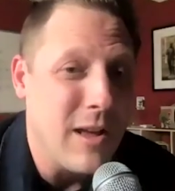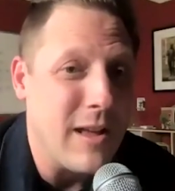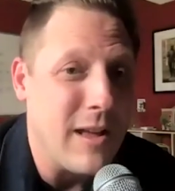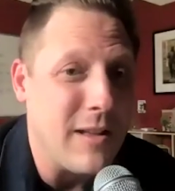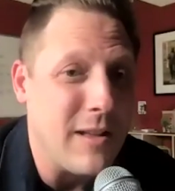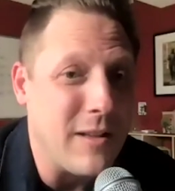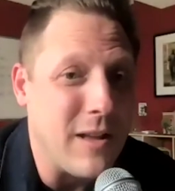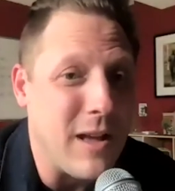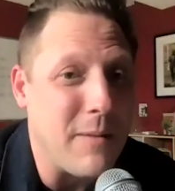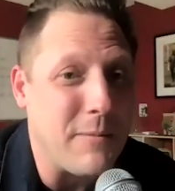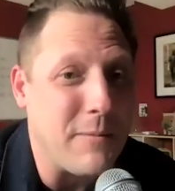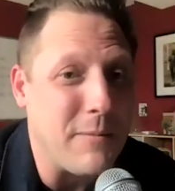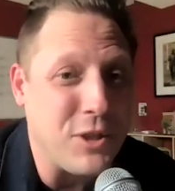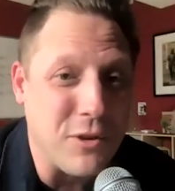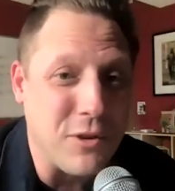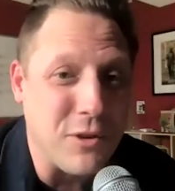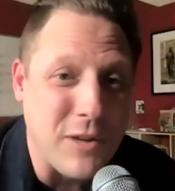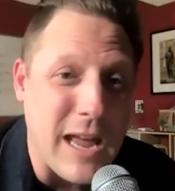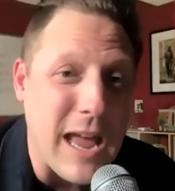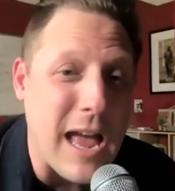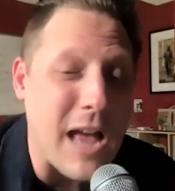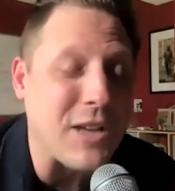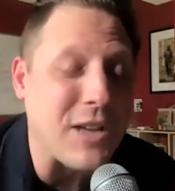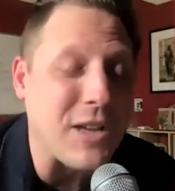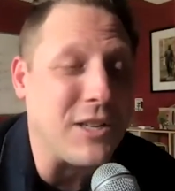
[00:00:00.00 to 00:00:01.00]
Uh,
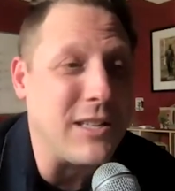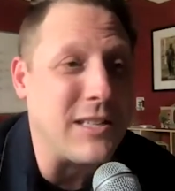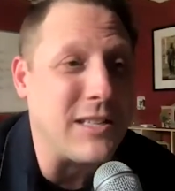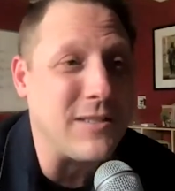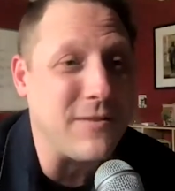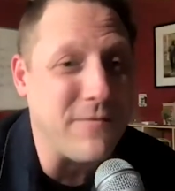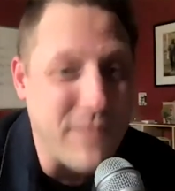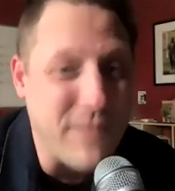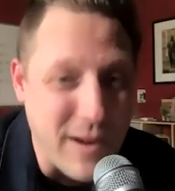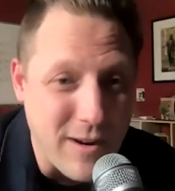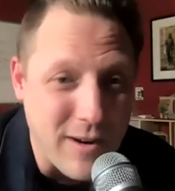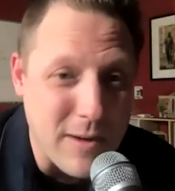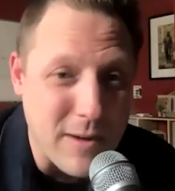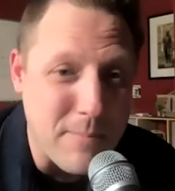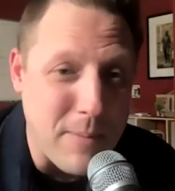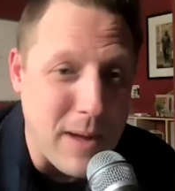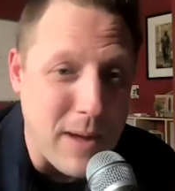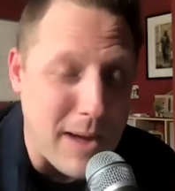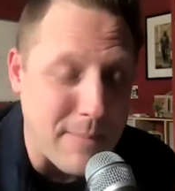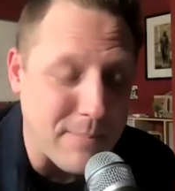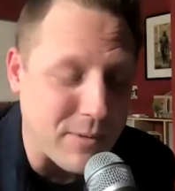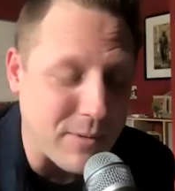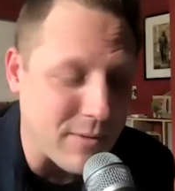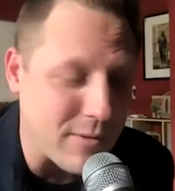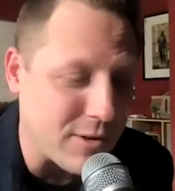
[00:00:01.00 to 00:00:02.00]
geocaching is very
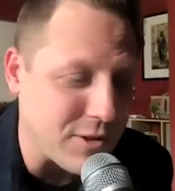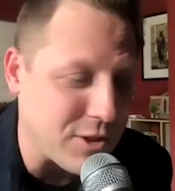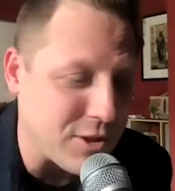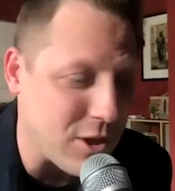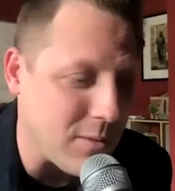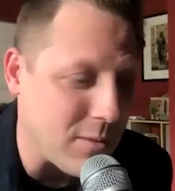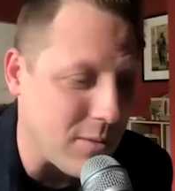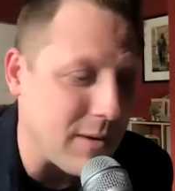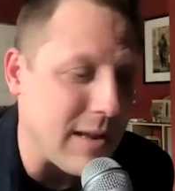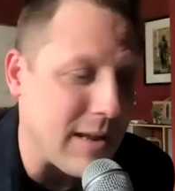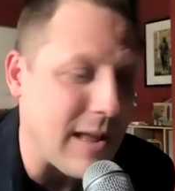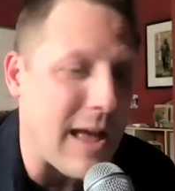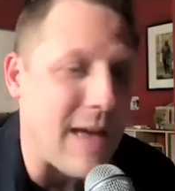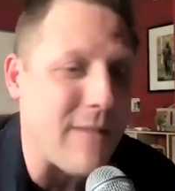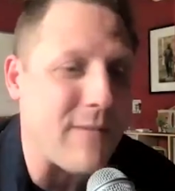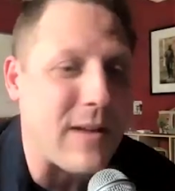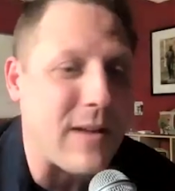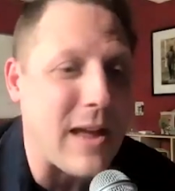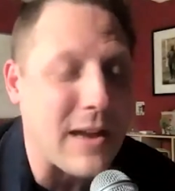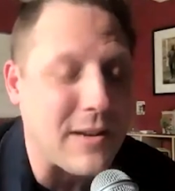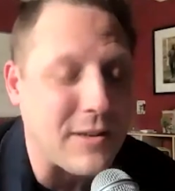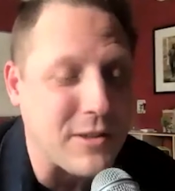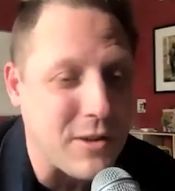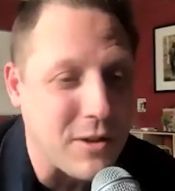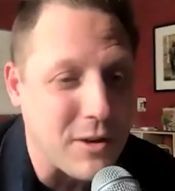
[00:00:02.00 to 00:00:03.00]
popular in Germany. I've
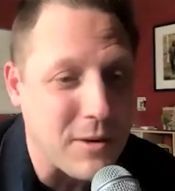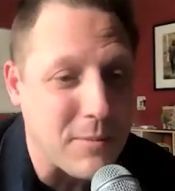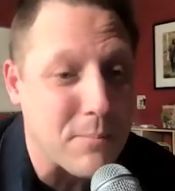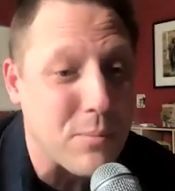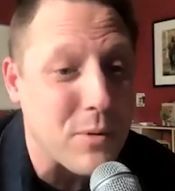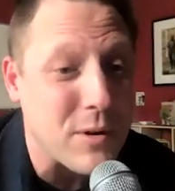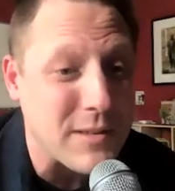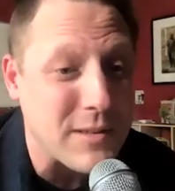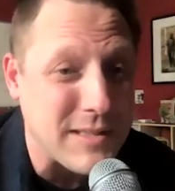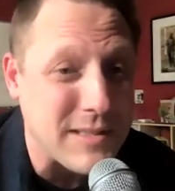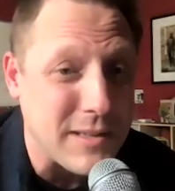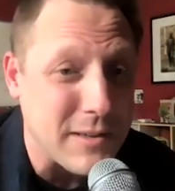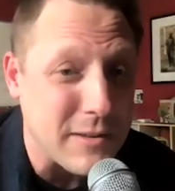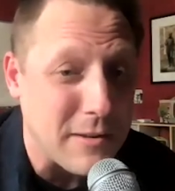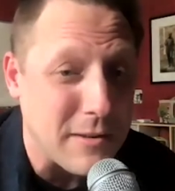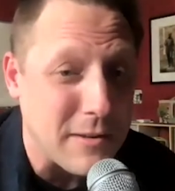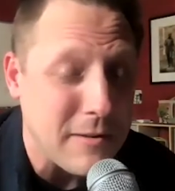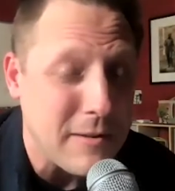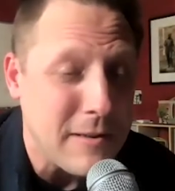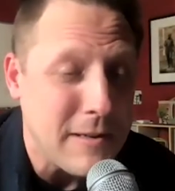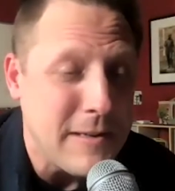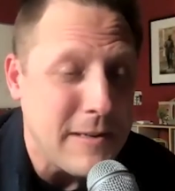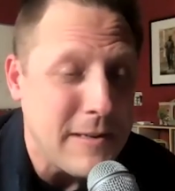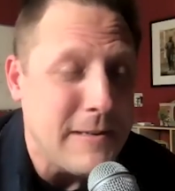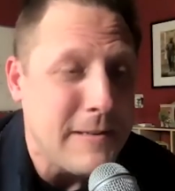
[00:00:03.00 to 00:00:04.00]
got to go to
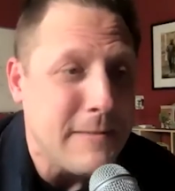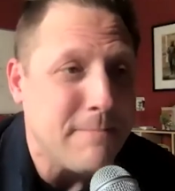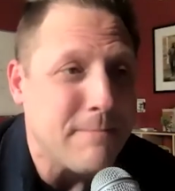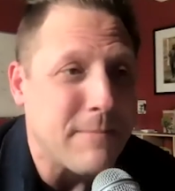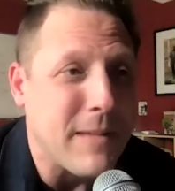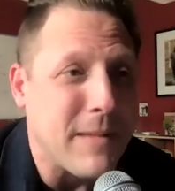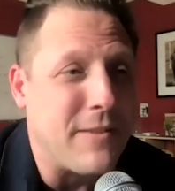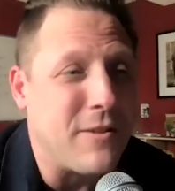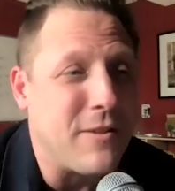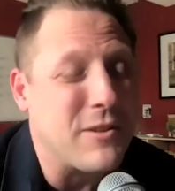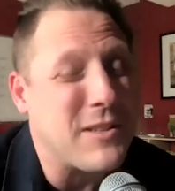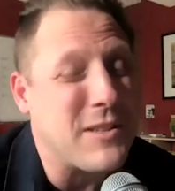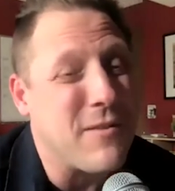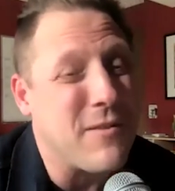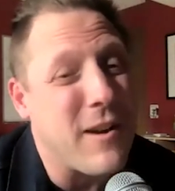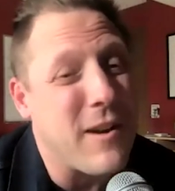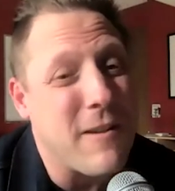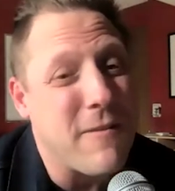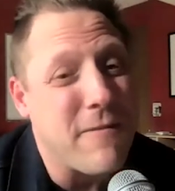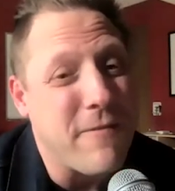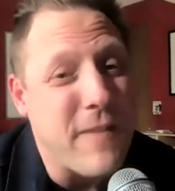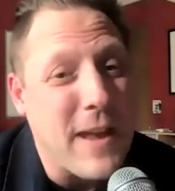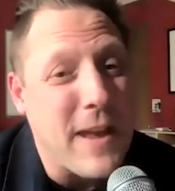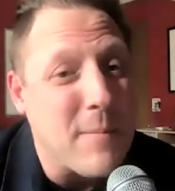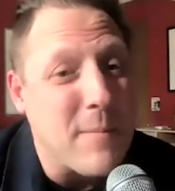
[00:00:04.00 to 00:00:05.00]
Brazil, and there's a very
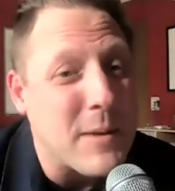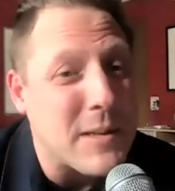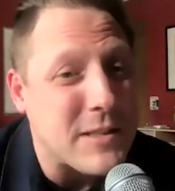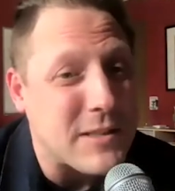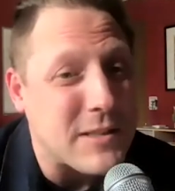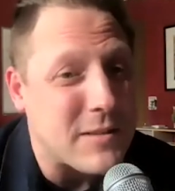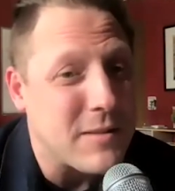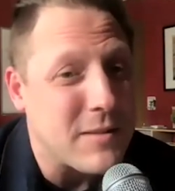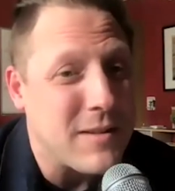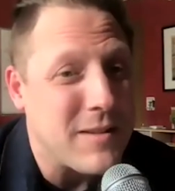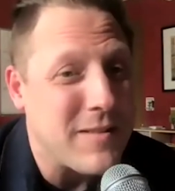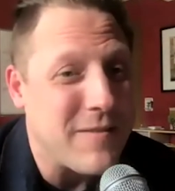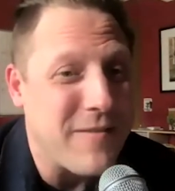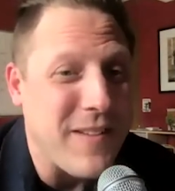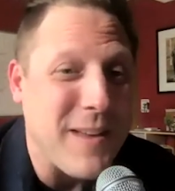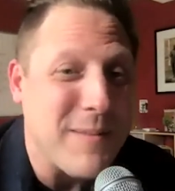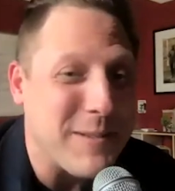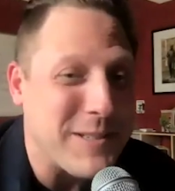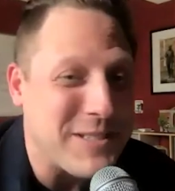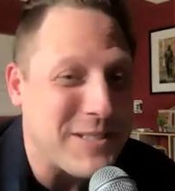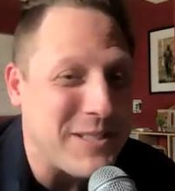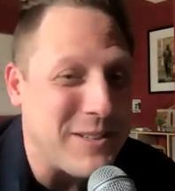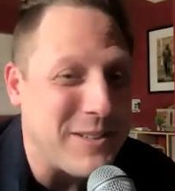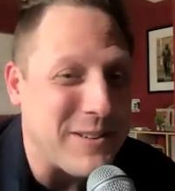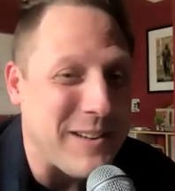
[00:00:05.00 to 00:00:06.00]
famous
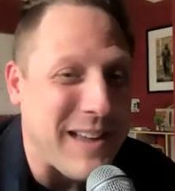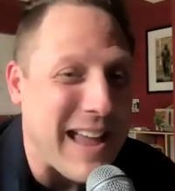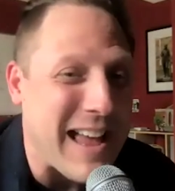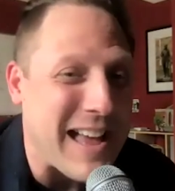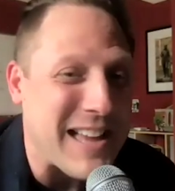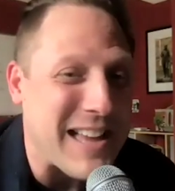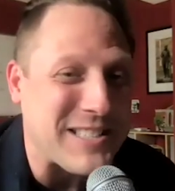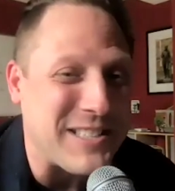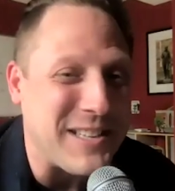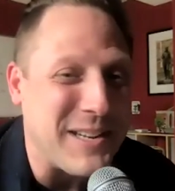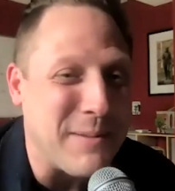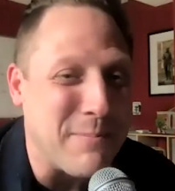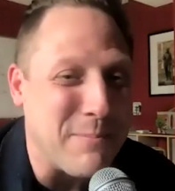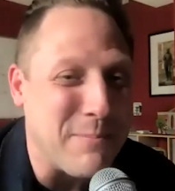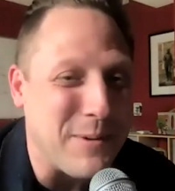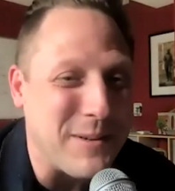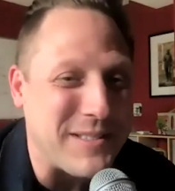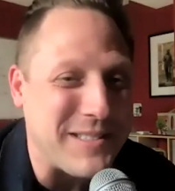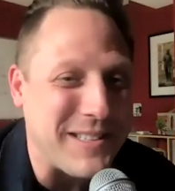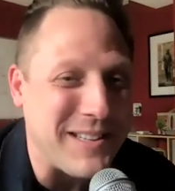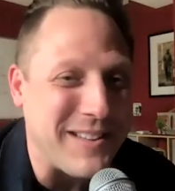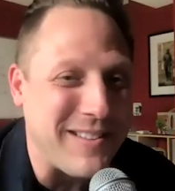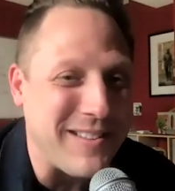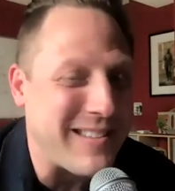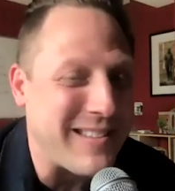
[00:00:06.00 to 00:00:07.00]
famous geocache in
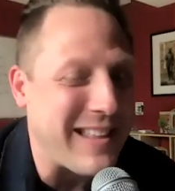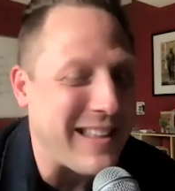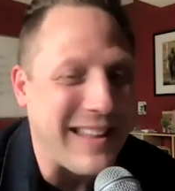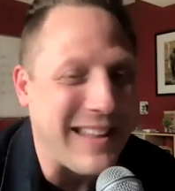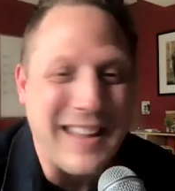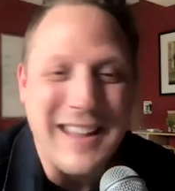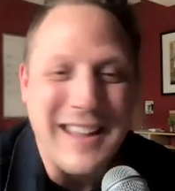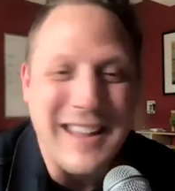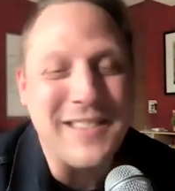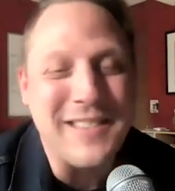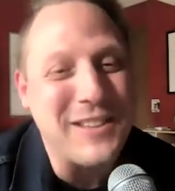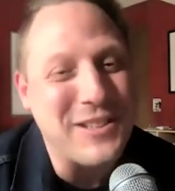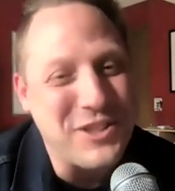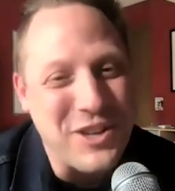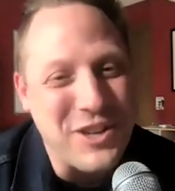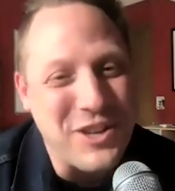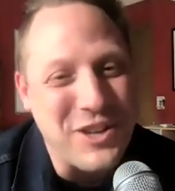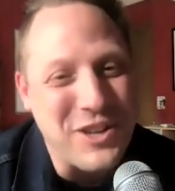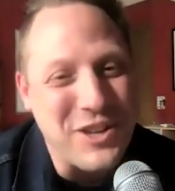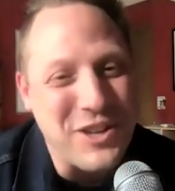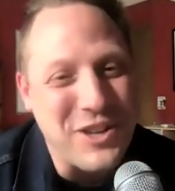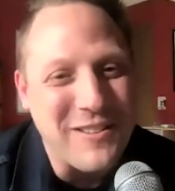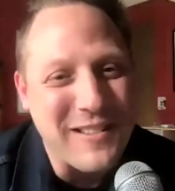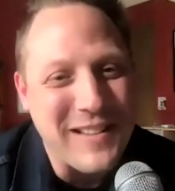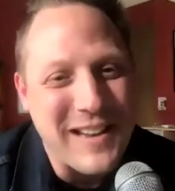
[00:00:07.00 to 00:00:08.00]
Brazil, like in the
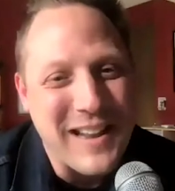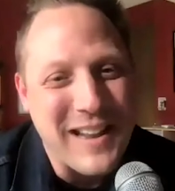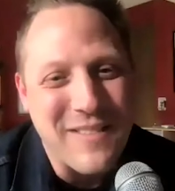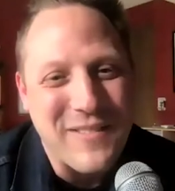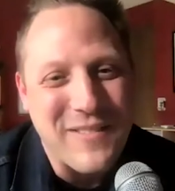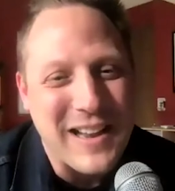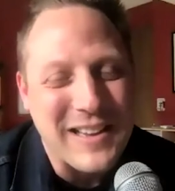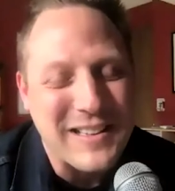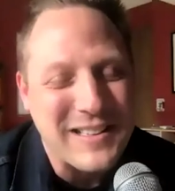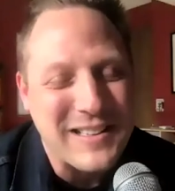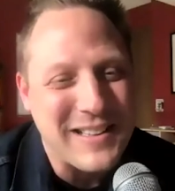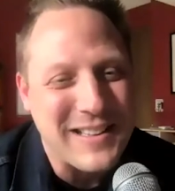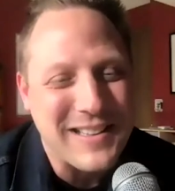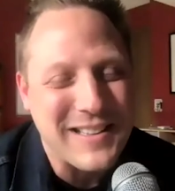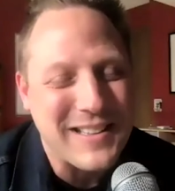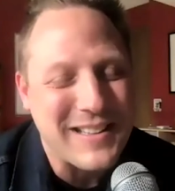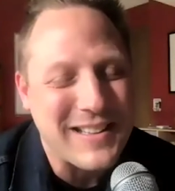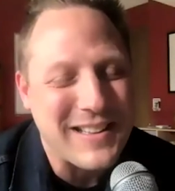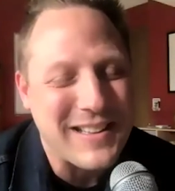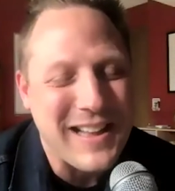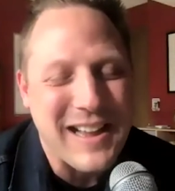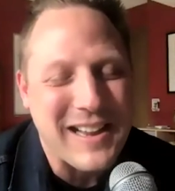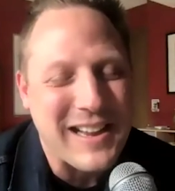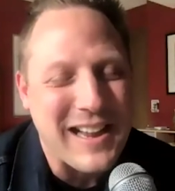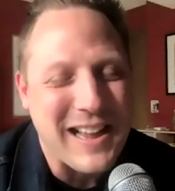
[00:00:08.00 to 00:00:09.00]
jungle, and I've got to
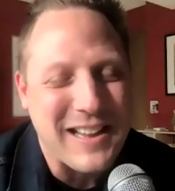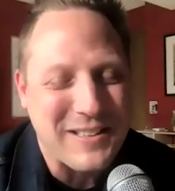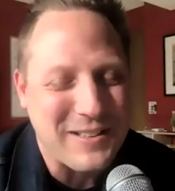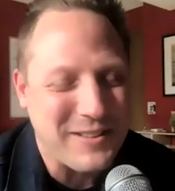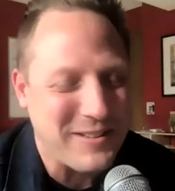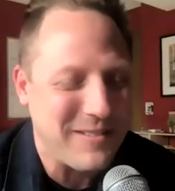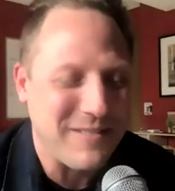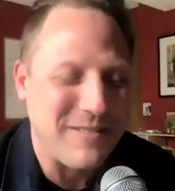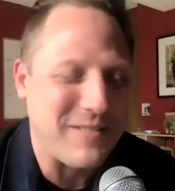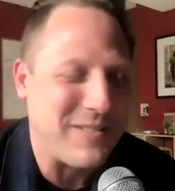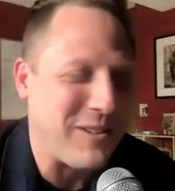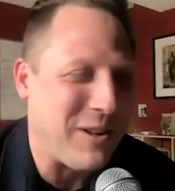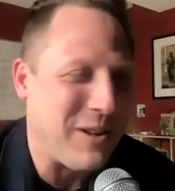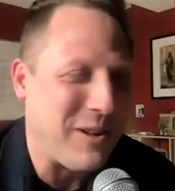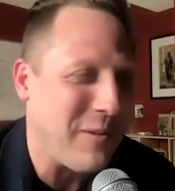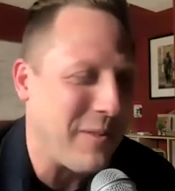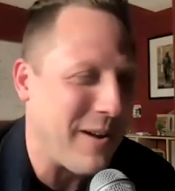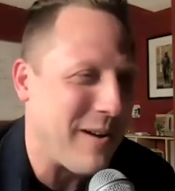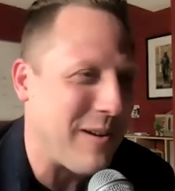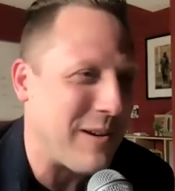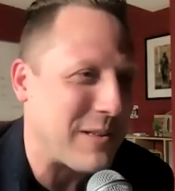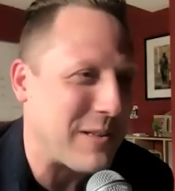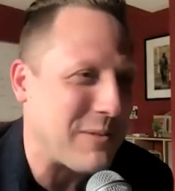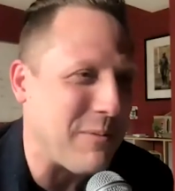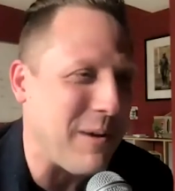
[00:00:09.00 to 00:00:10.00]
I got to go
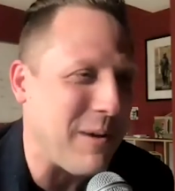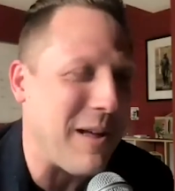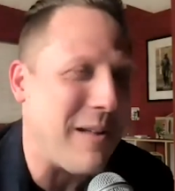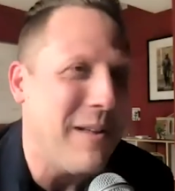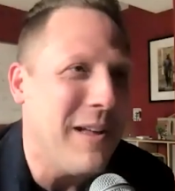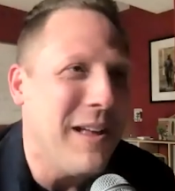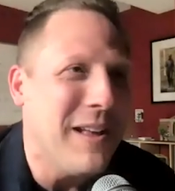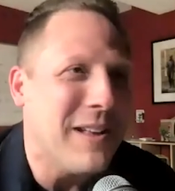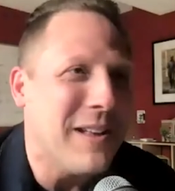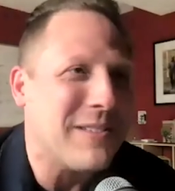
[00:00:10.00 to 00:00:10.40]
there as well.